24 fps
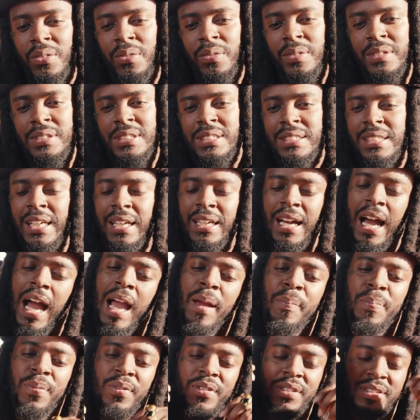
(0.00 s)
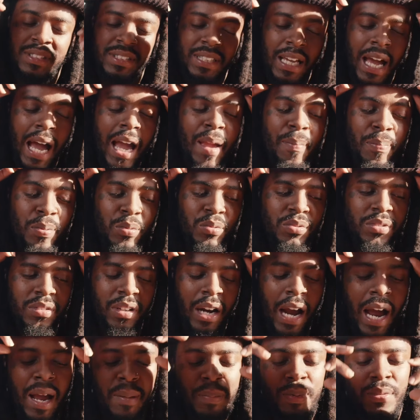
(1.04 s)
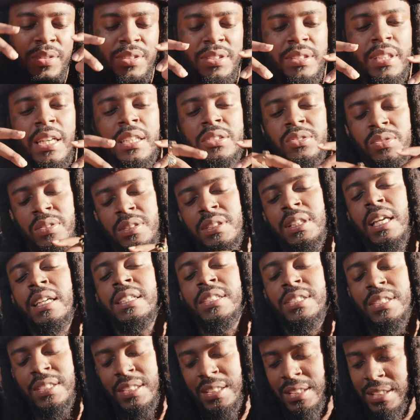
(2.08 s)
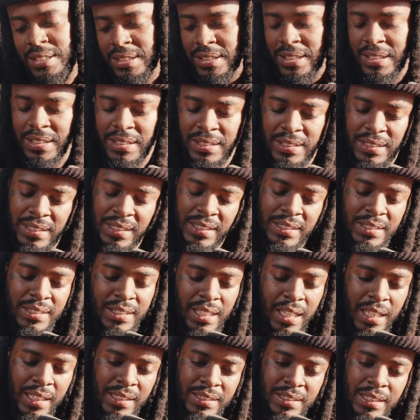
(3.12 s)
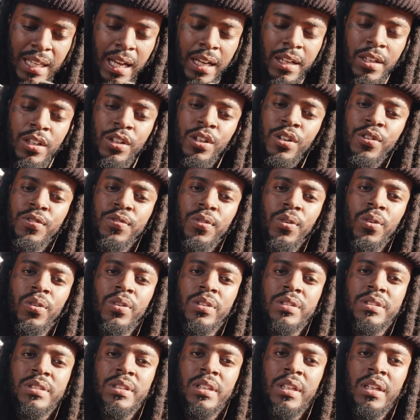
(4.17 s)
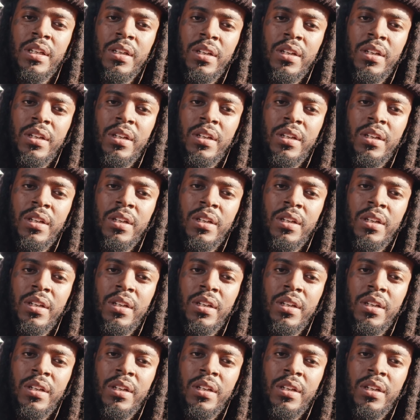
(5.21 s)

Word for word: we just hyper hyper hypersexualization is is it's not it's not good for us.